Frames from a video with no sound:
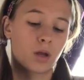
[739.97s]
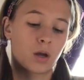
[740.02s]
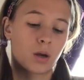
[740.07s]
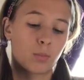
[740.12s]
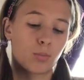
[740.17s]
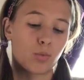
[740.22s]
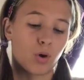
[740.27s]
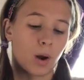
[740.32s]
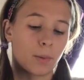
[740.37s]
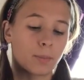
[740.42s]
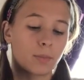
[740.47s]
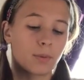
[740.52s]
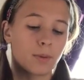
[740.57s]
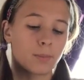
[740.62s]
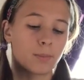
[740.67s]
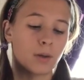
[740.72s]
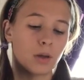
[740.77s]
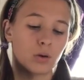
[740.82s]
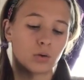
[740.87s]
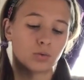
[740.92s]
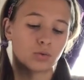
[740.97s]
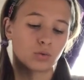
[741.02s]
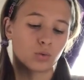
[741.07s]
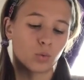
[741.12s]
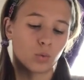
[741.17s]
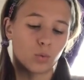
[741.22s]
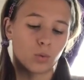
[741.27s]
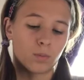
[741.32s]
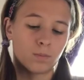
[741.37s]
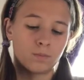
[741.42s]
probably middle
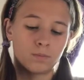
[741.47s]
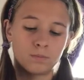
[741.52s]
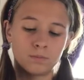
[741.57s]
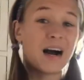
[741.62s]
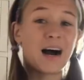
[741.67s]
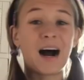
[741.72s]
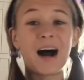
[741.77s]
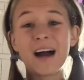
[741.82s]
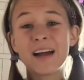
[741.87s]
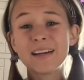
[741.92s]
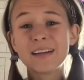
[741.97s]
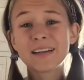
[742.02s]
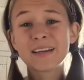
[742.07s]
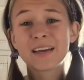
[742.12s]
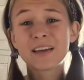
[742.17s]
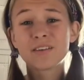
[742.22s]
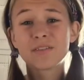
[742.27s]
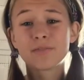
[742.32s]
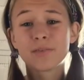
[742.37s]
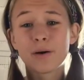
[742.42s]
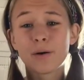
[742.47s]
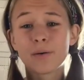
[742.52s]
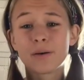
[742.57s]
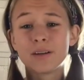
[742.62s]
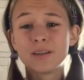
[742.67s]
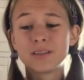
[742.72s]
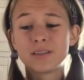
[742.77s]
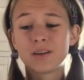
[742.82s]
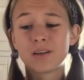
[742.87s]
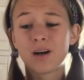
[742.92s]
school. I didn't get a phone
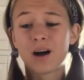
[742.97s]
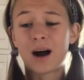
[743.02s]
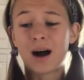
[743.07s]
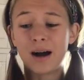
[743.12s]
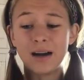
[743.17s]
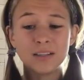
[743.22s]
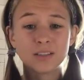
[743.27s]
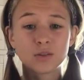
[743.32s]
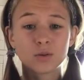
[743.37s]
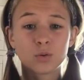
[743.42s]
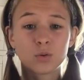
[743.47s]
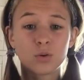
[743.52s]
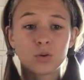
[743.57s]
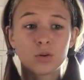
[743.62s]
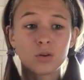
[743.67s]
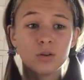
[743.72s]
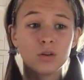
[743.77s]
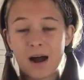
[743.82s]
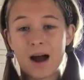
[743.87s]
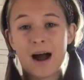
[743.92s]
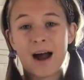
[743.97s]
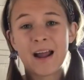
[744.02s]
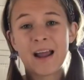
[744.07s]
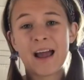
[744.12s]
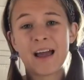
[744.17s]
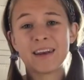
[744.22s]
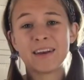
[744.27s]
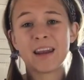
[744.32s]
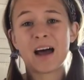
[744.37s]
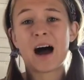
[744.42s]
until high school. I
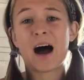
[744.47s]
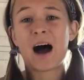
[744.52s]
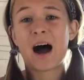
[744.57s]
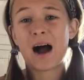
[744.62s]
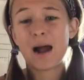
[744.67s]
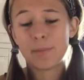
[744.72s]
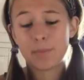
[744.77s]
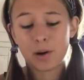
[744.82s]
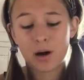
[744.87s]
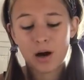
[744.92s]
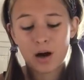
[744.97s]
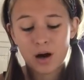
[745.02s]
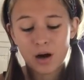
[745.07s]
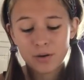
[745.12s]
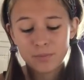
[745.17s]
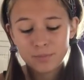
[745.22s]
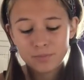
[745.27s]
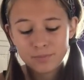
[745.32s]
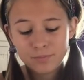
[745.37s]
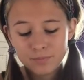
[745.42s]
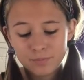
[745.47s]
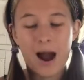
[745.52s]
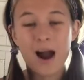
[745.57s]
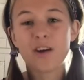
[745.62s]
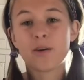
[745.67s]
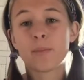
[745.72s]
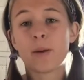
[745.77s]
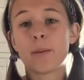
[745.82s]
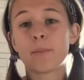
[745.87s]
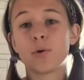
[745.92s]
had an iPod. I
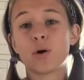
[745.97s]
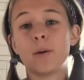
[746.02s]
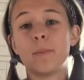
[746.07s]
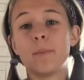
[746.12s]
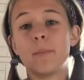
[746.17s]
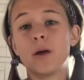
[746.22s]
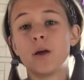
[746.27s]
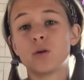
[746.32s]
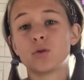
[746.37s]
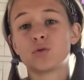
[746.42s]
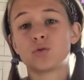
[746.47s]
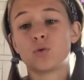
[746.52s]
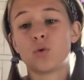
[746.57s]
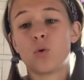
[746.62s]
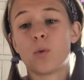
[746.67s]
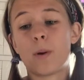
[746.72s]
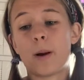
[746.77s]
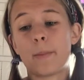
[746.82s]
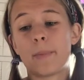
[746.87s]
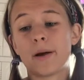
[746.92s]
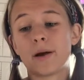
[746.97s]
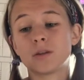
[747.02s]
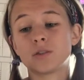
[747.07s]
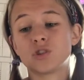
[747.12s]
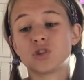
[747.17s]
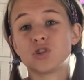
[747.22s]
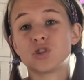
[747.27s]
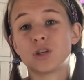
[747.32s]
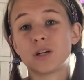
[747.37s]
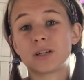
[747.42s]
remember in middle school, my parents
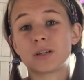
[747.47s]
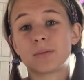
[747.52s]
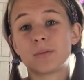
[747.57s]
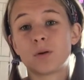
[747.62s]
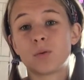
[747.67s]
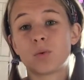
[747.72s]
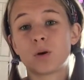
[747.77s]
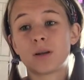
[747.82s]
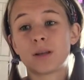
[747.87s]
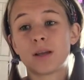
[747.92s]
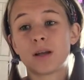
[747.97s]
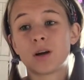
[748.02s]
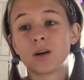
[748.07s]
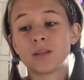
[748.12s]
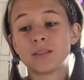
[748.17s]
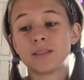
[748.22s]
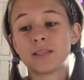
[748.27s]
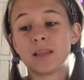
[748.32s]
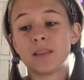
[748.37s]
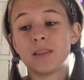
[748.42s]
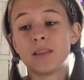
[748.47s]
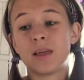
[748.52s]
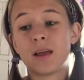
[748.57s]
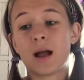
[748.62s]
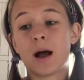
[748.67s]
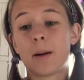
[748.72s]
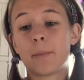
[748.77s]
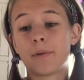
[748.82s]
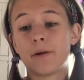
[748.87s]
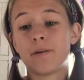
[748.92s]
tricked me one year and said that they
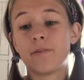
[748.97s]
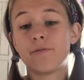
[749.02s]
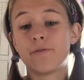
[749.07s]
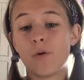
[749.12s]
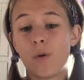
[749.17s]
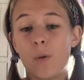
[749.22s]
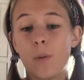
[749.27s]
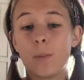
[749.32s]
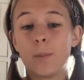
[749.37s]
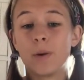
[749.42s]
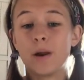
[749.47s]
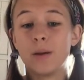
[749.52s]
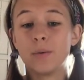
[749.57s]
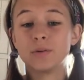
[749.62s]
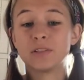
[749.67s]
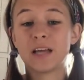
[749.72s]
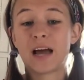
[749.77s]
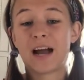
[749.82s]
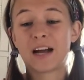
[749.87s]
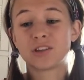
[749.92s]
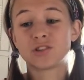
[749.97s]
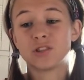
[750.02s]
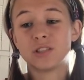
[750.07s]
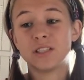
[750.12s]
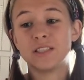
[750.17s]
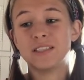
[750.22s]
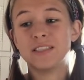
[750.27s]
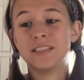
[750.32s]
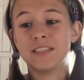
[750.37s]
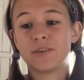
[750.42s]
got me a phone, but it was actually a
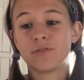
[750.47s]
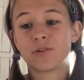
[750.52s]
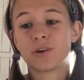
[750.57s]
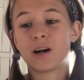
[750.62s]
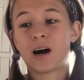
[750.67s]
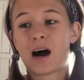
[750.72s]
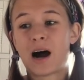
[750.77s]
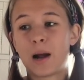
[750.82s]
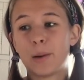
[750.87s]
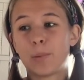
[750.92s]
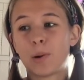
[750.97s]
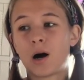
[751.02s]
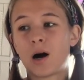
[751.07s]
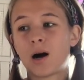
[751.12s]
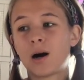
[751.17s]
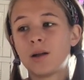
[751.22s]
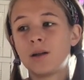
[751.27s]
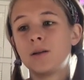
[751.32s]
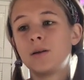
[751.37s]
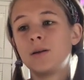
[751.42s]
different iPod.